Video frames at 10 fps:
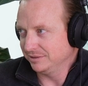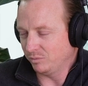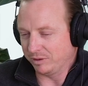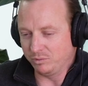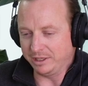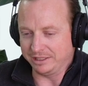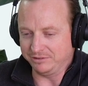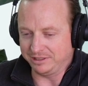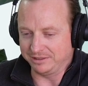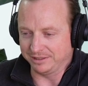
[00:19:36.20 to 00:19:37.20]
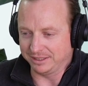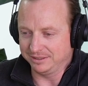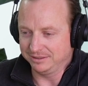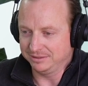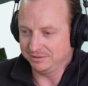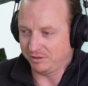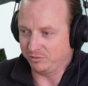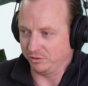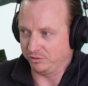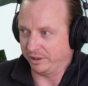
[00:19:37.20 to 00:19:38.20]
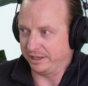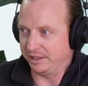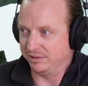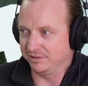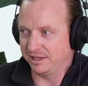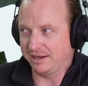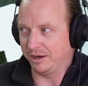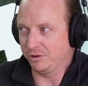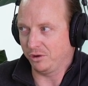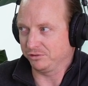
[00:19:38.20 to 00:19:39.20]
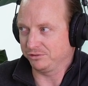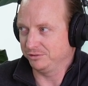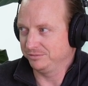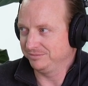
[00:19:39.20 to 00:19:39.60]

When realistically, I've got 3 kids and they don't cost,